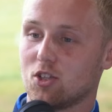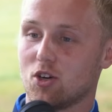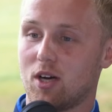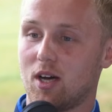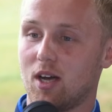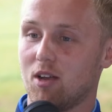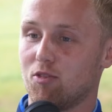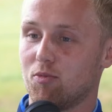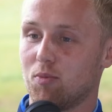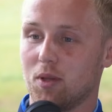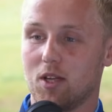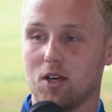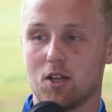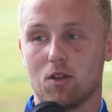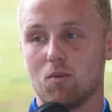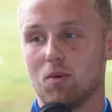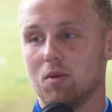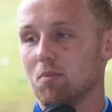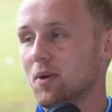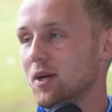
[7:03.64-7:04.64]
a drive but the
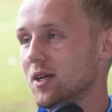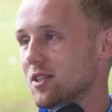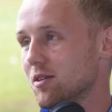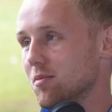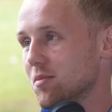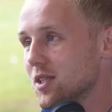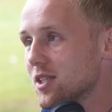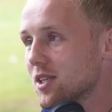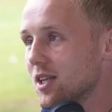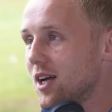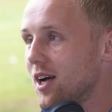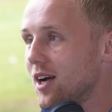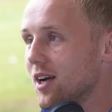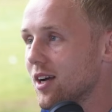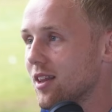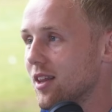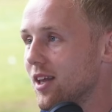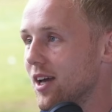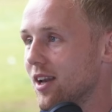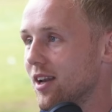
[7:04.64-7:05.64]
other one picks up the slack,
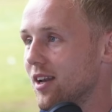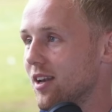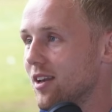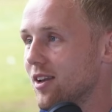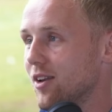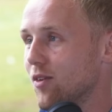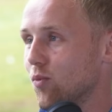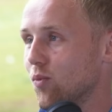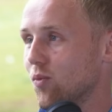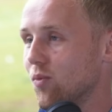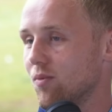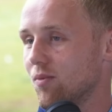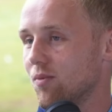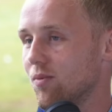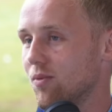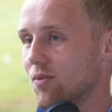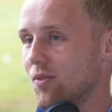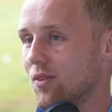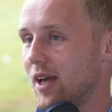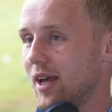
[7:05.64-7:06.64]
then
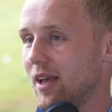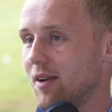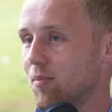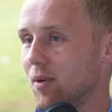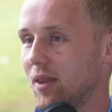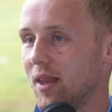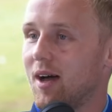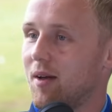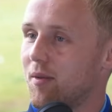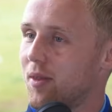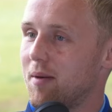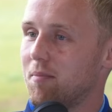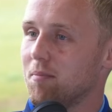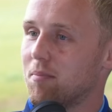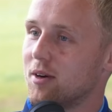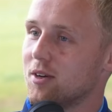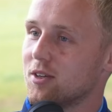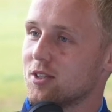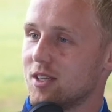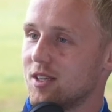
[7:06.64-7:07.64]
that
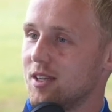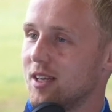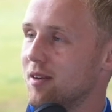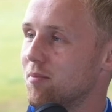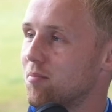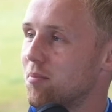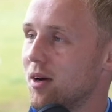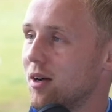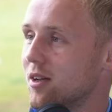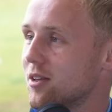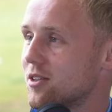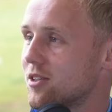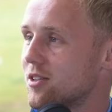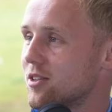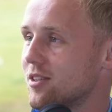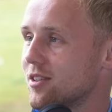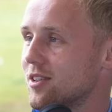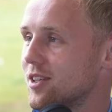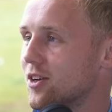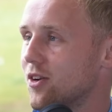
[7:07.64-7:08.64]
person then
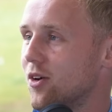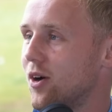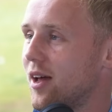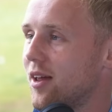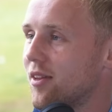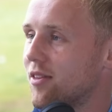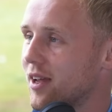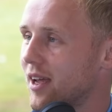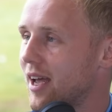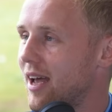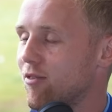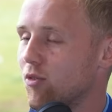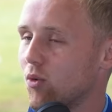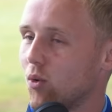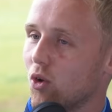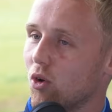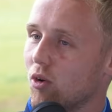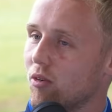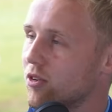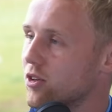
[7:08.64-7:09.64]
putts. I think
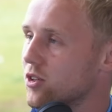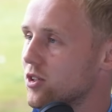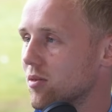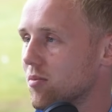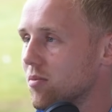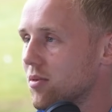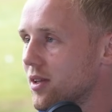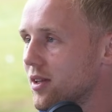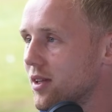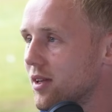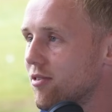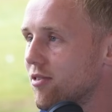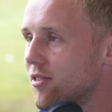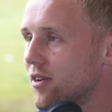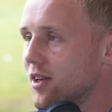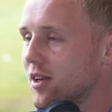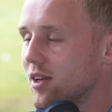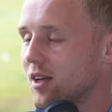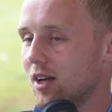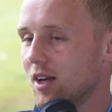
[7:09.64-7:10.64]
everyone offers something
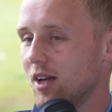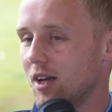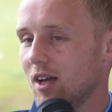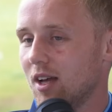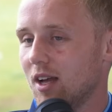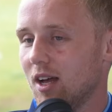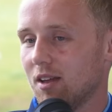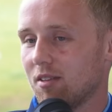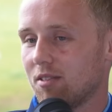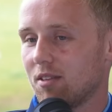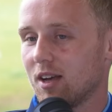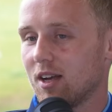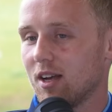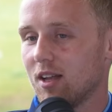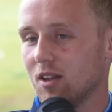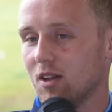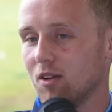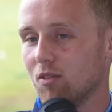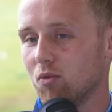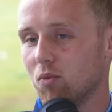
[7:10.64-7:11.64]
different. I think I
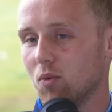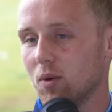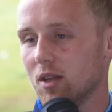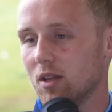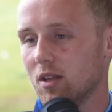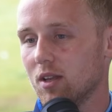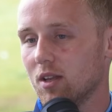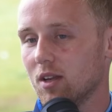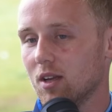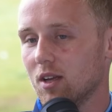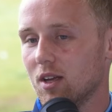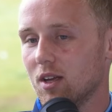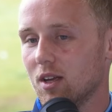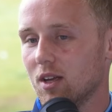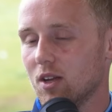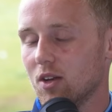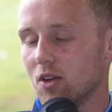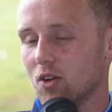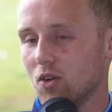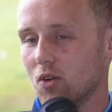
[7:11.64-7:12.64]
love when
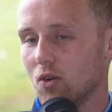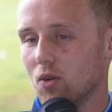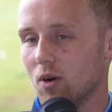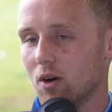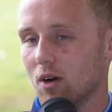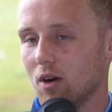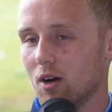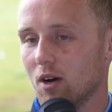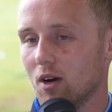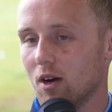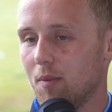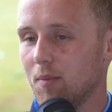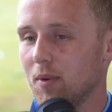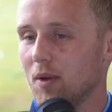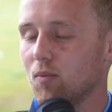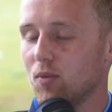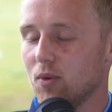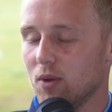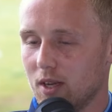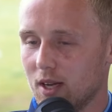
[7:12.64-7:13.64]
you are. I
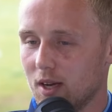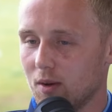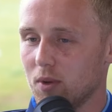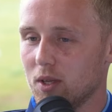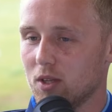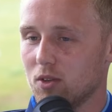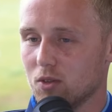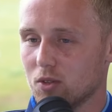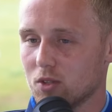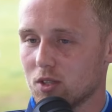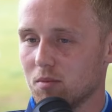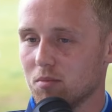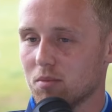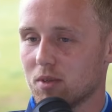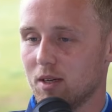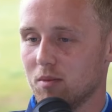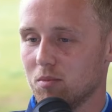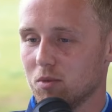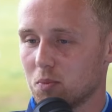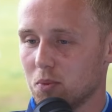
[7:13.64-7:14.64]
mean, we do
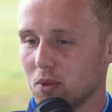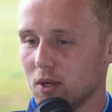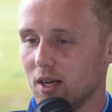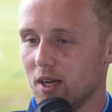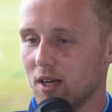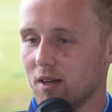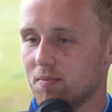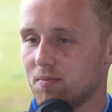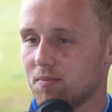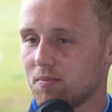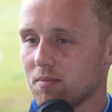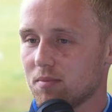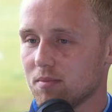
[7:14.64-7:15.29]
sometimes play,